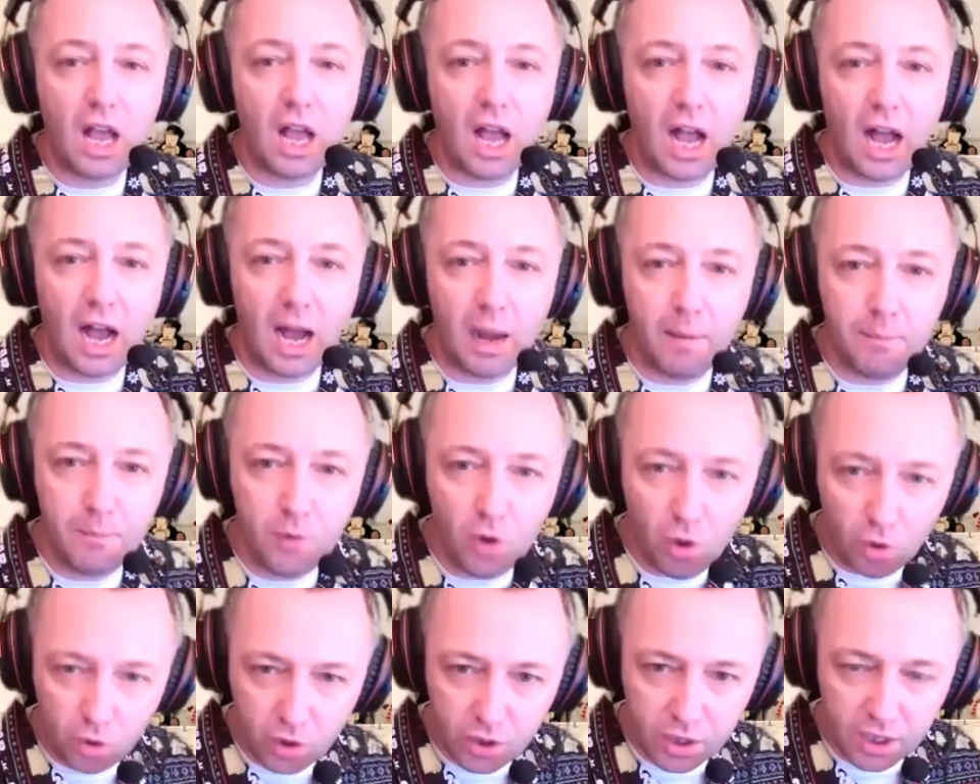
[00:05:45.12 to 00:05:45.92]
I'm
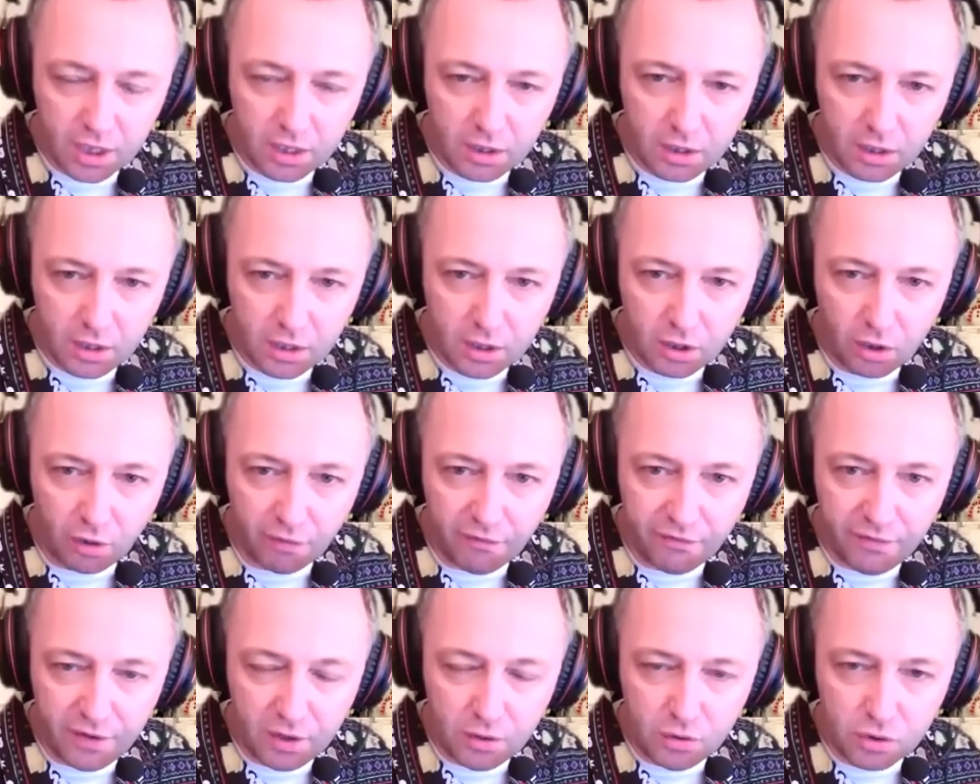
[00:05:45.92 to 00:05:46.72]
not going to
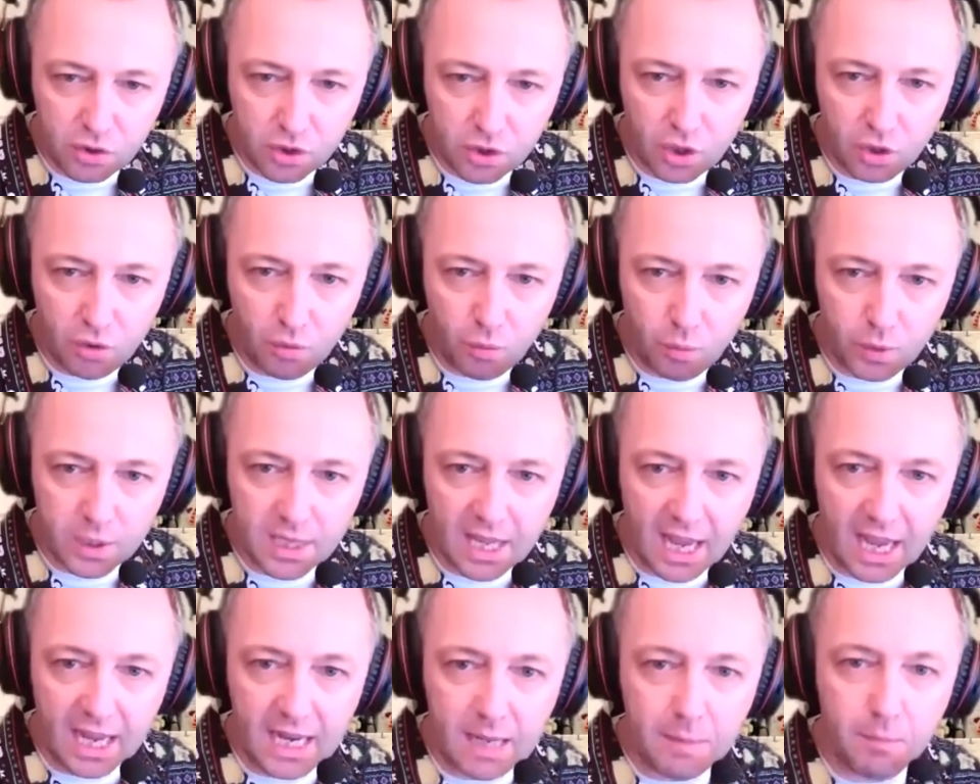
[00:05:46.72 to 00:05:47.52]
confuse you with
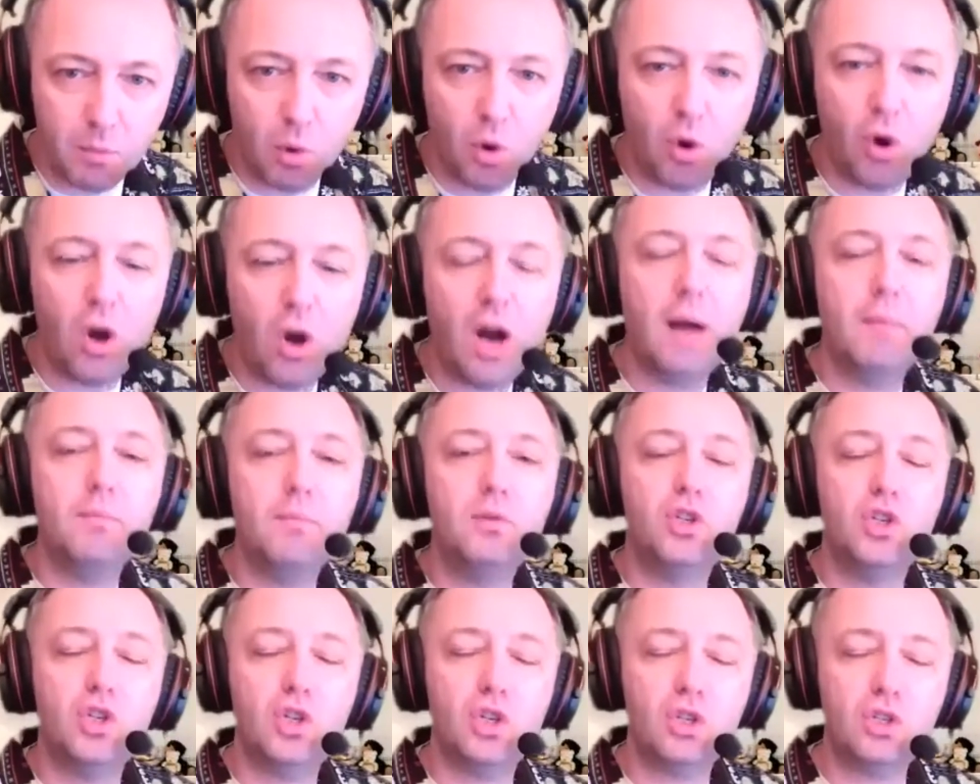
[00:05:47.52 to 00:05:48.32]
any more. I'm
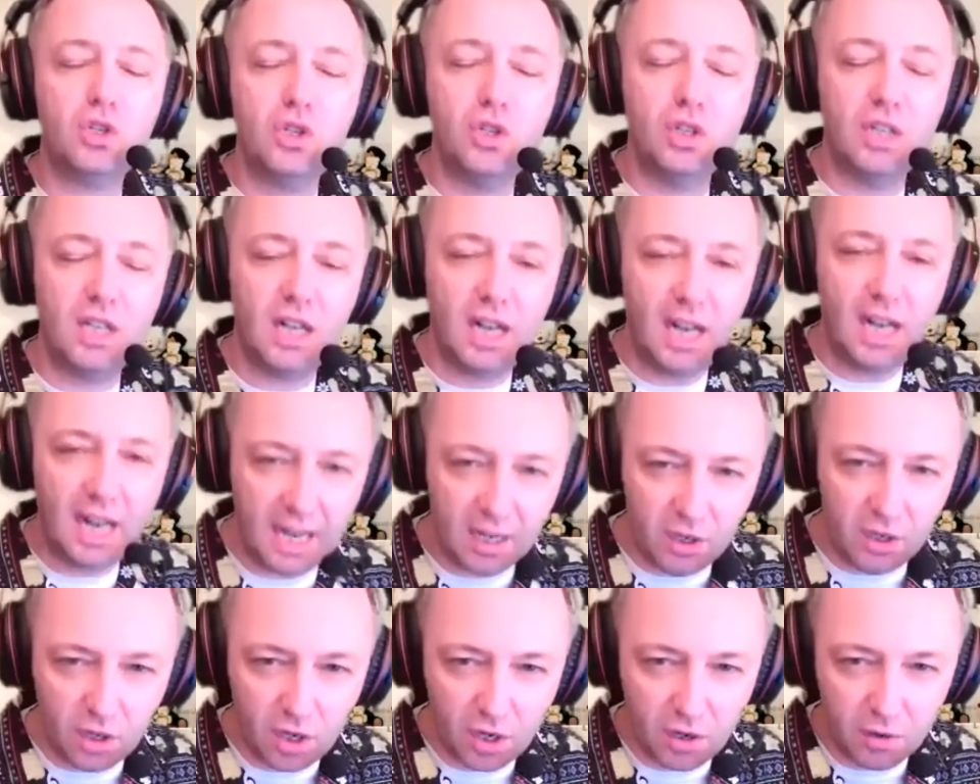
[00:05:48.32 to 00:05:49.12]
just going to
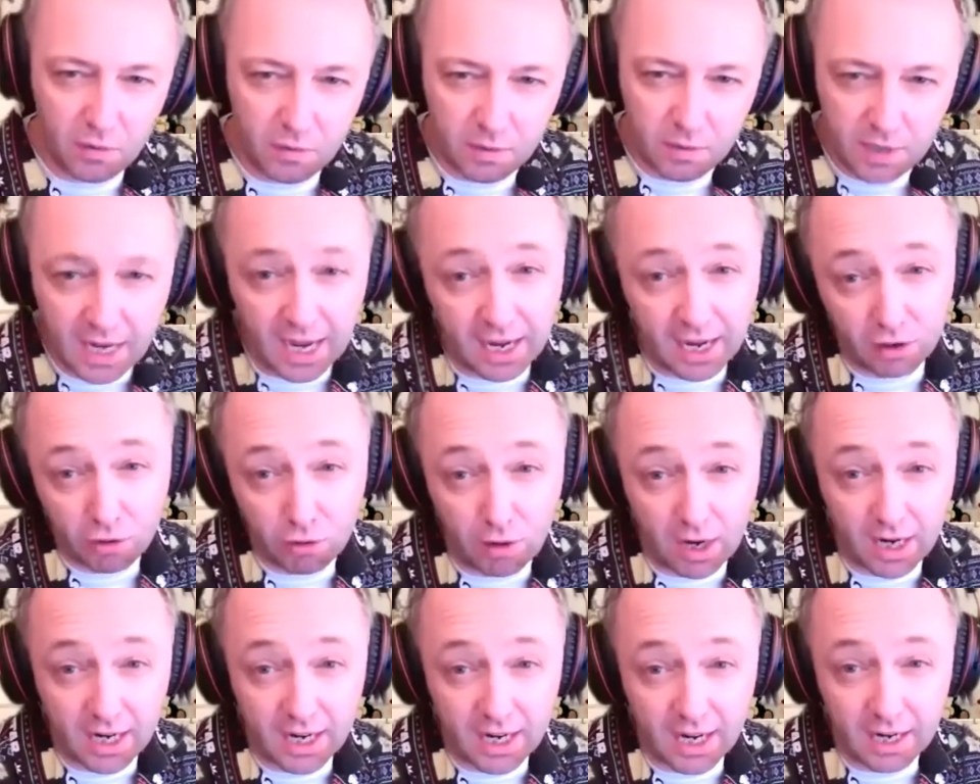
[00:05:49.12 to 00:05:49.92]
let you get
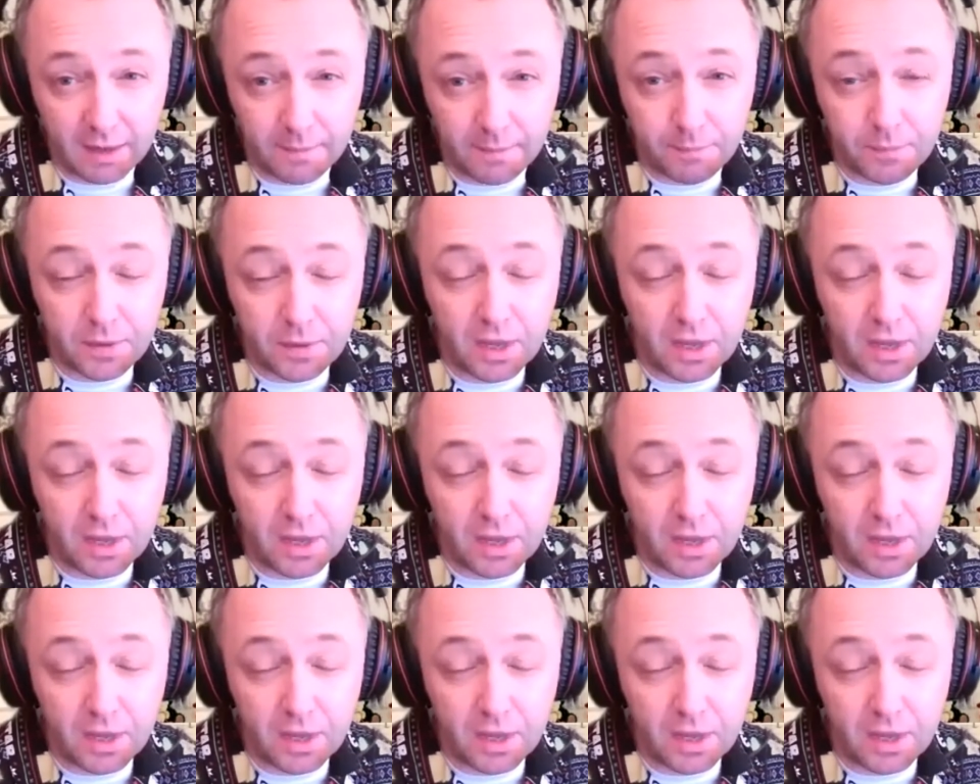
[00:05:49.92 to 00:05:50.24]
cracking.